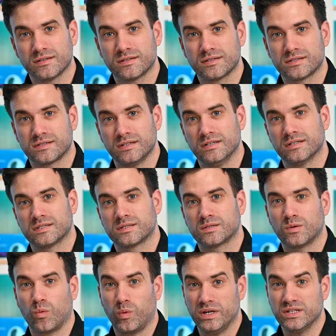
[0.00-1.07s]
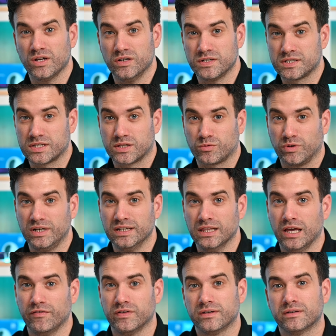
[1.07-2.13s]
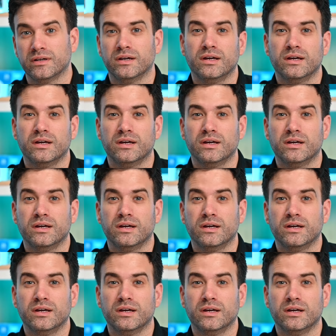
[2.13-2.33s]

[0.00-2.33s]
since Windows 3.11